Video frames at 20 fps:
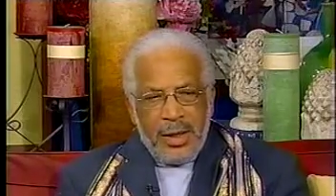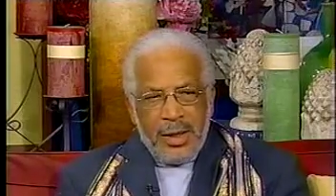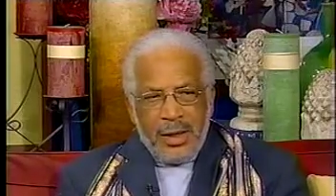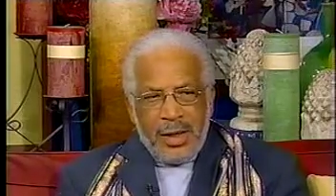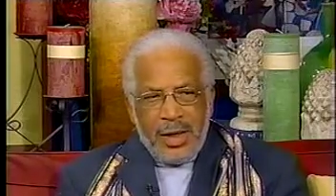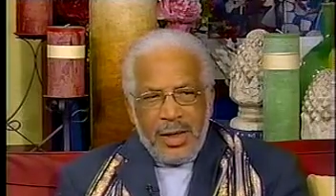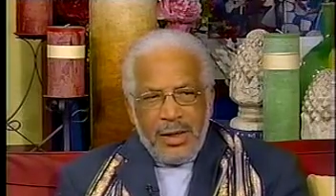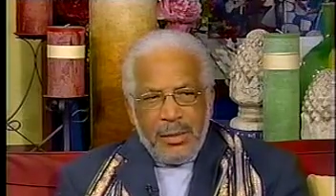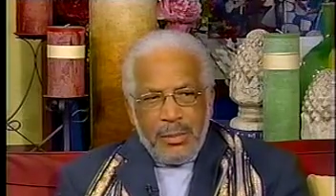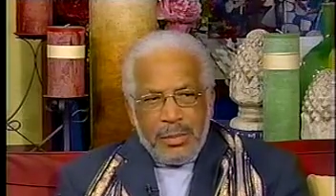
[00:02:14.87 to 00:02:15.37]
and
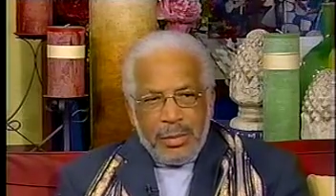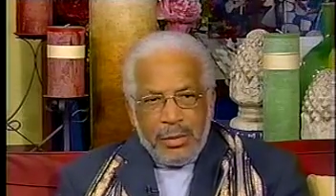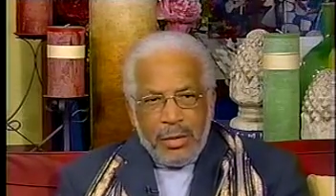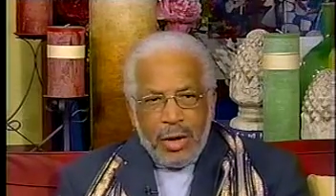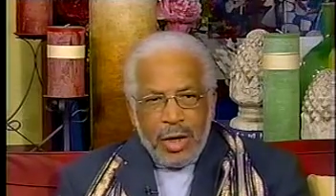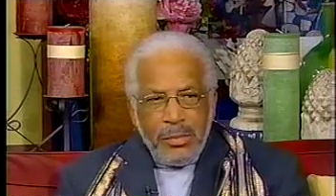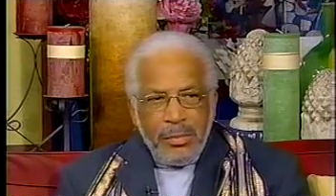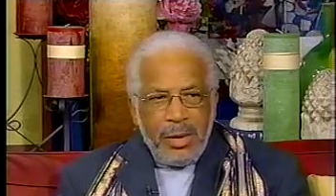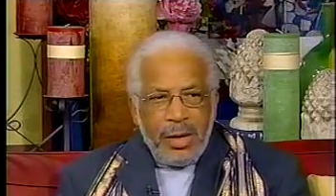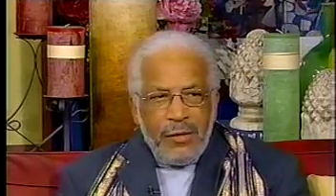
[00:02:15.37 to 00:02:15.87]
kind of
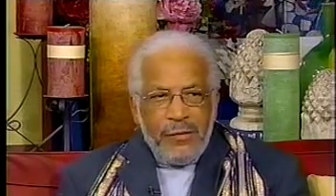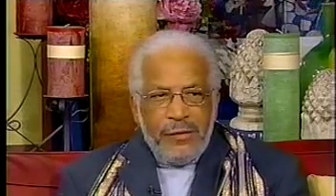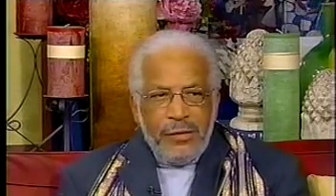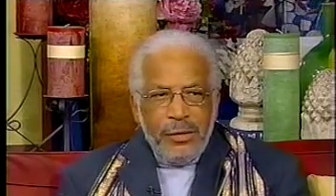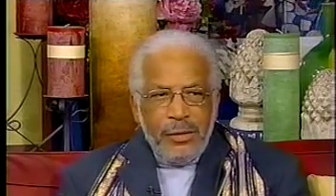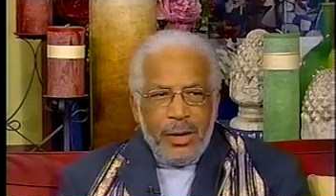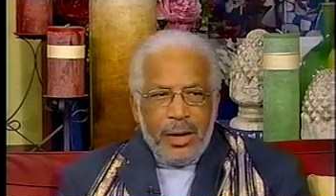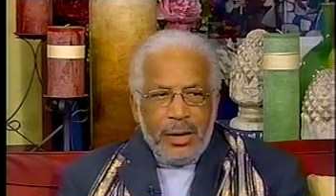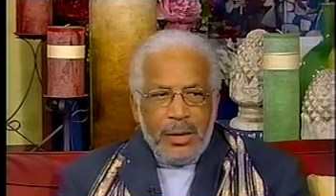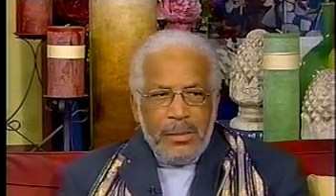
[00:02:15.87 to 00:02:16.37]
broadened my
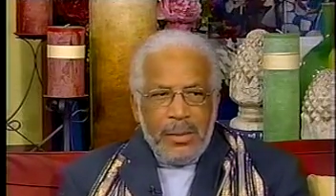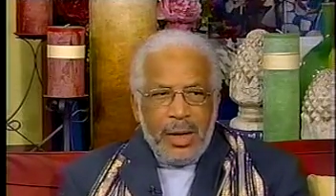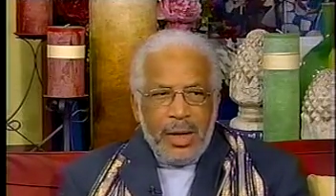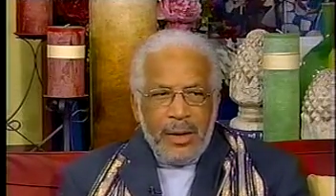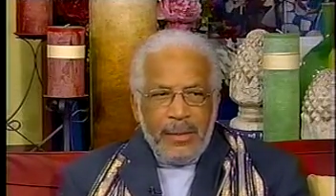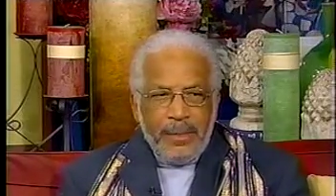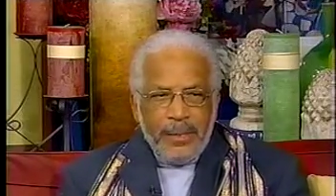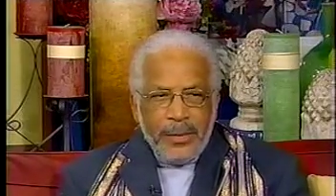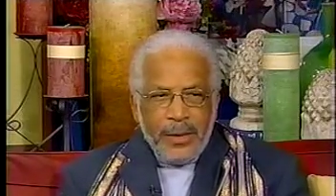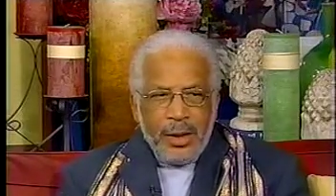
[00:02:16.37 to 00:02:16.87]
view out about